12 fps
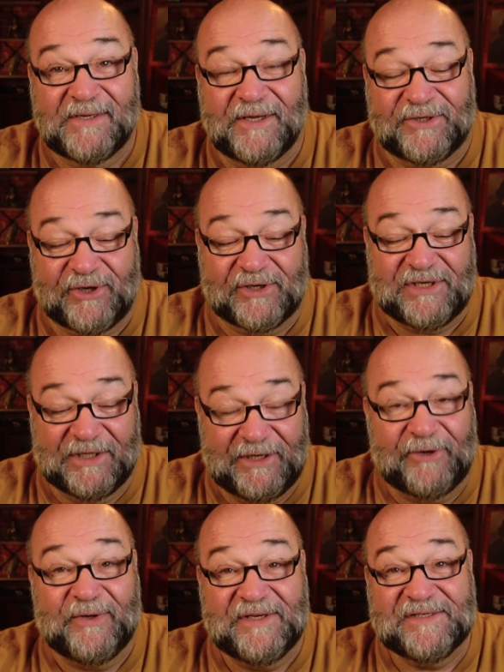The church
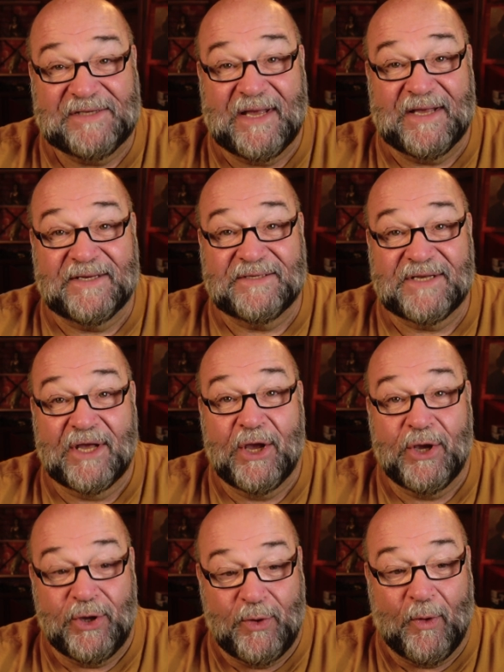literally says
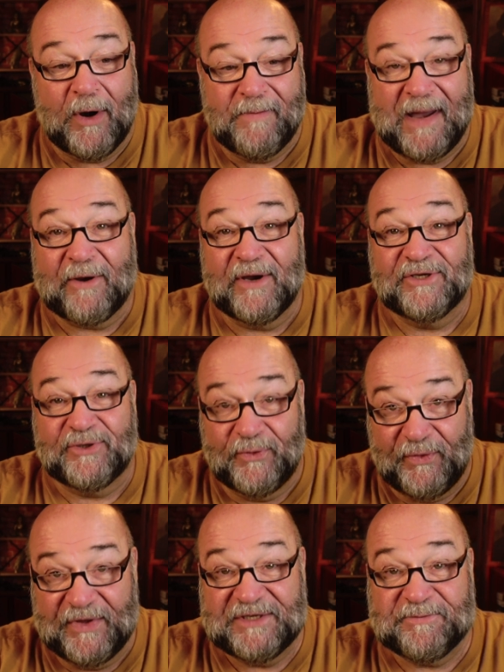you are married to
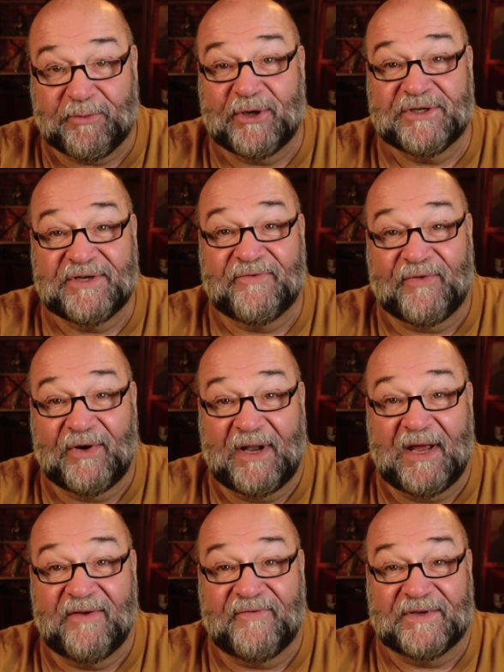this person for
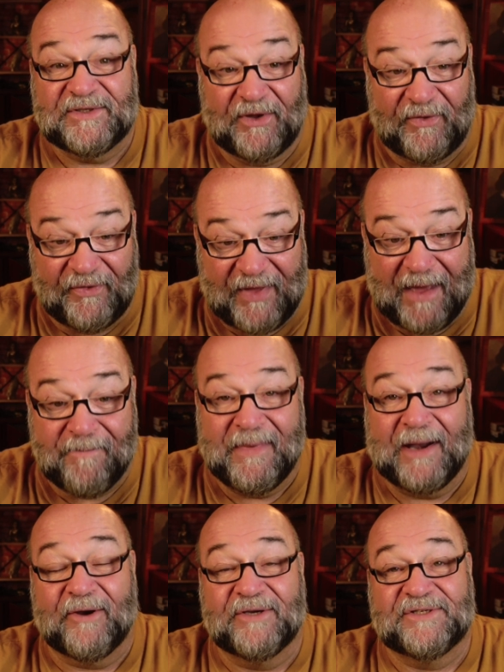life until that
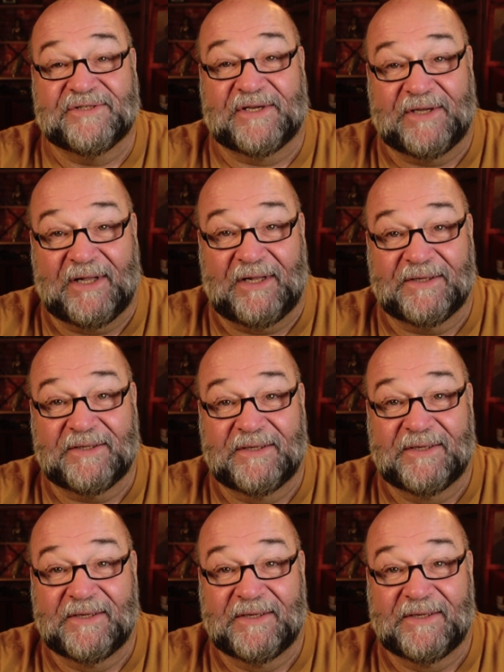marriage is annulled.